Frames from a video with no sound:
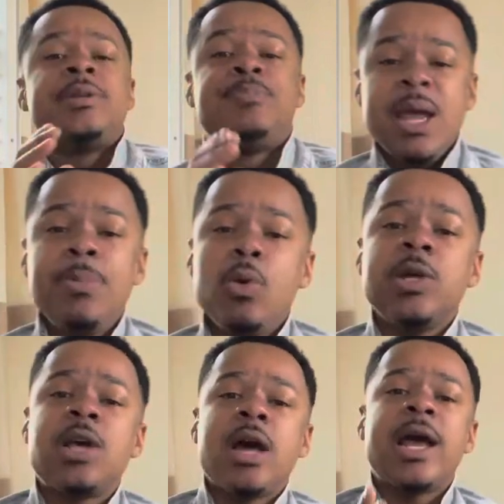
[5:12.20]
People
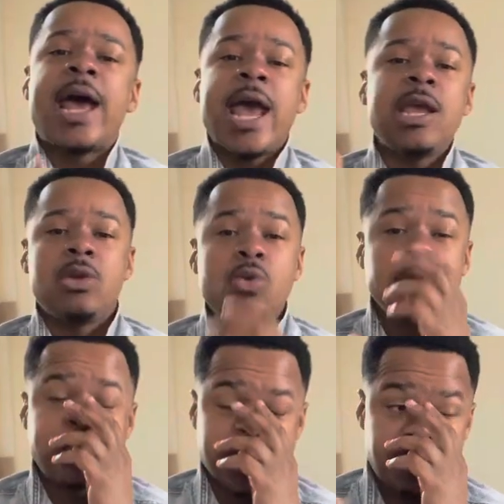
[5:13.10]
is gonna hate you
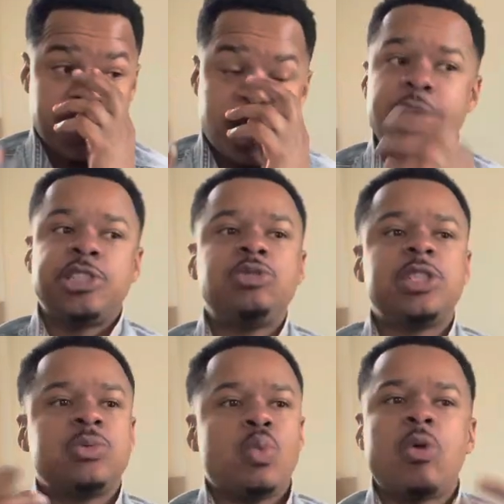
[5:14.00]
just because you
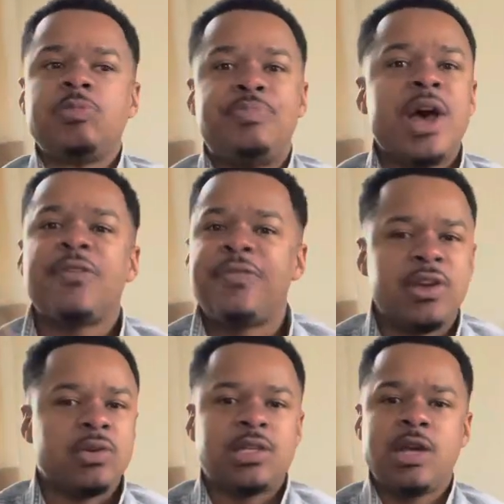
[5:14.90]
just want better for
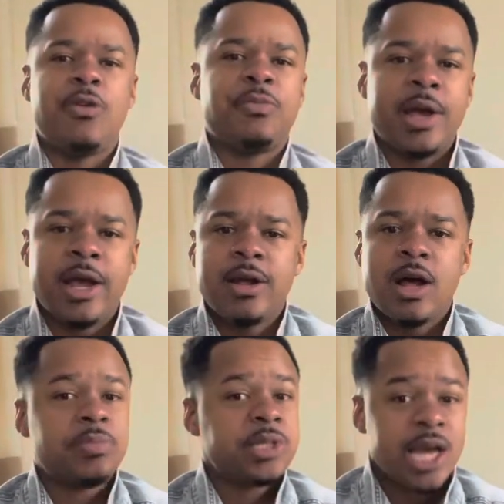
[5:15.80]
yourself, man.
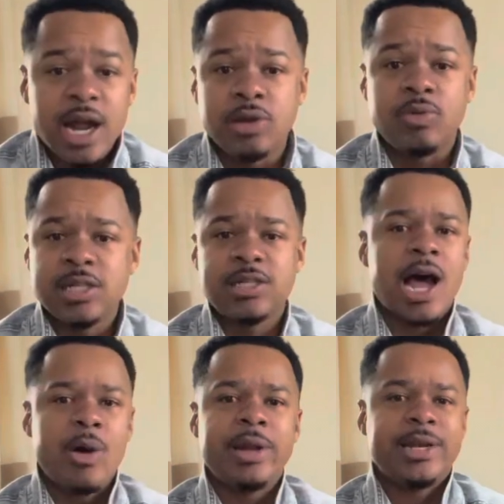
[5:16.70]
I'm telling you, this is
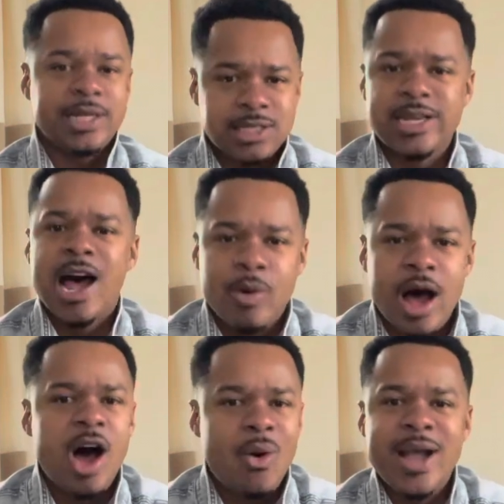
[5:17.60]
how it. This is how it
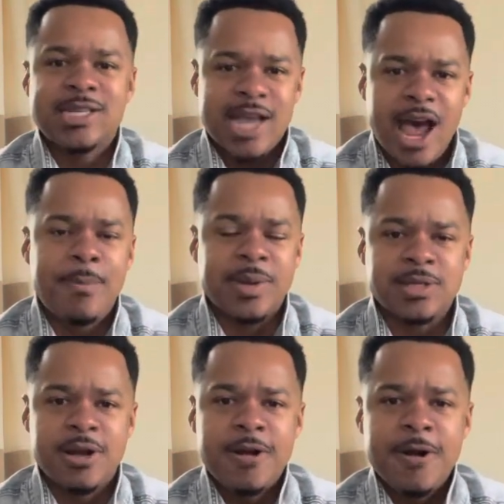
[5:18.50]
always happens.